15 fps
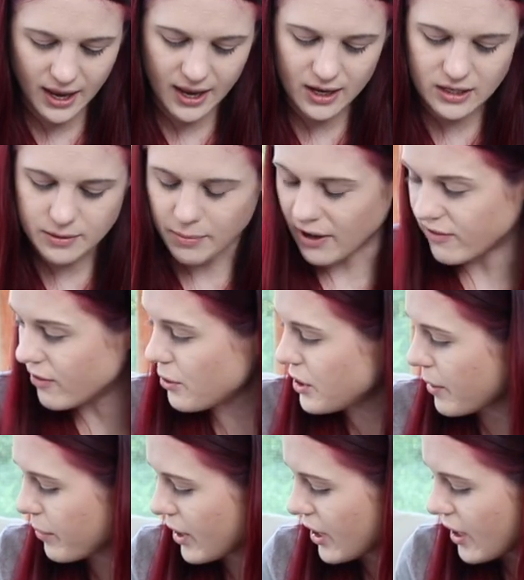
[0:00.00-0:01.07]
and my phone
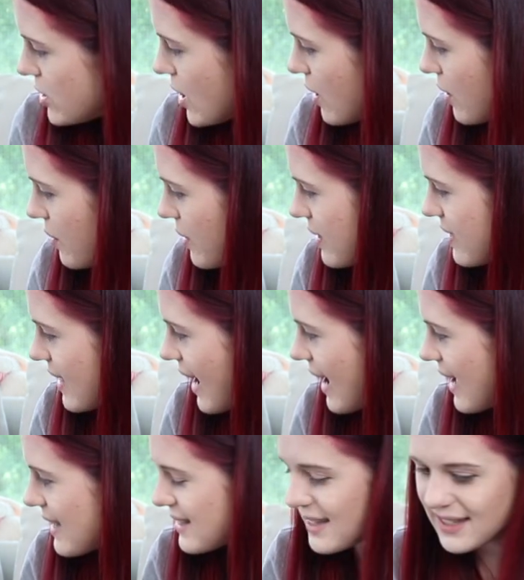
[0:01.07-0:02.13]
number. So
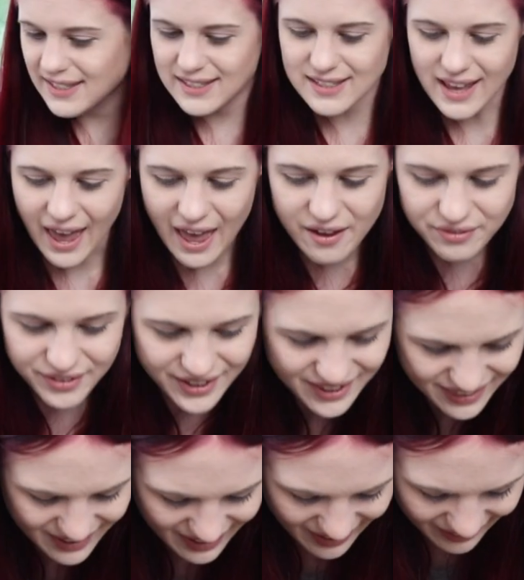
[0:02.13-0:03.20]
that's
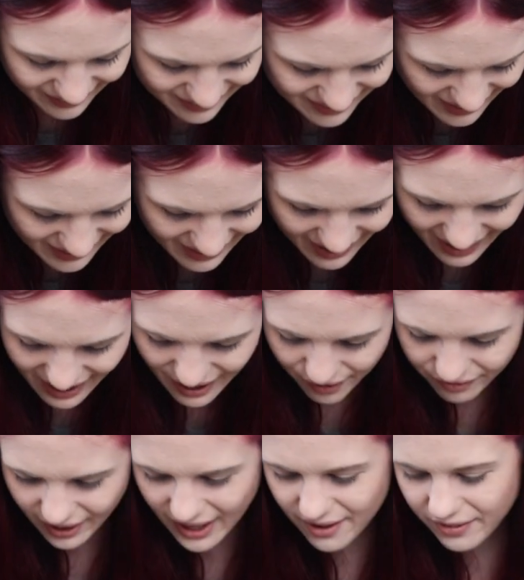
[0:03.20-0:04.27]
everything that I
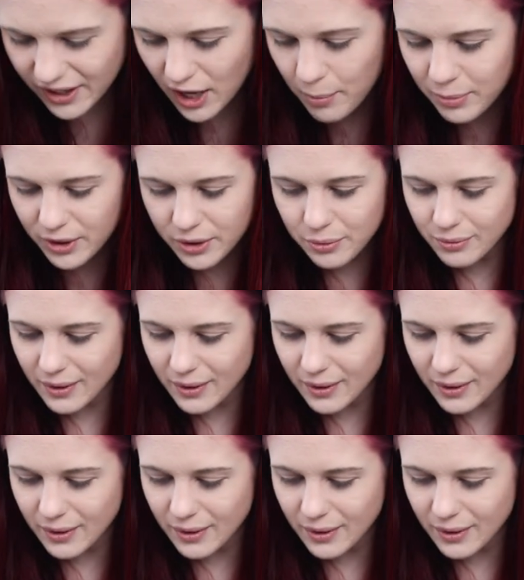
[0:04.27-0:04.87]
have. I have a couple